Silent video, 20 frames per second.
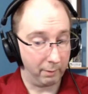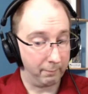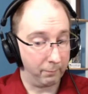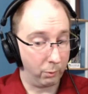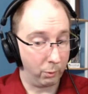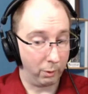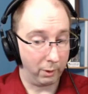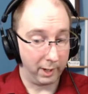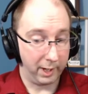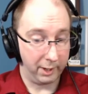him
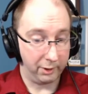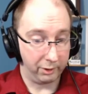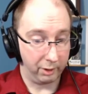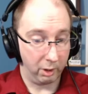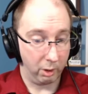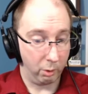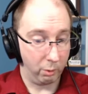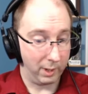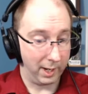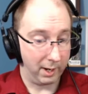4 days
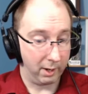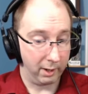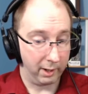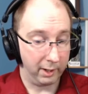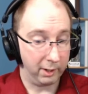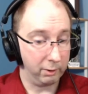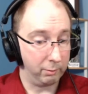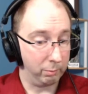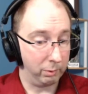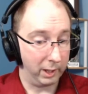ago down at
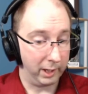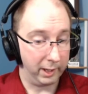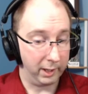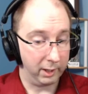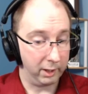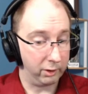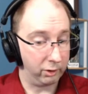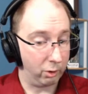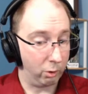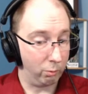his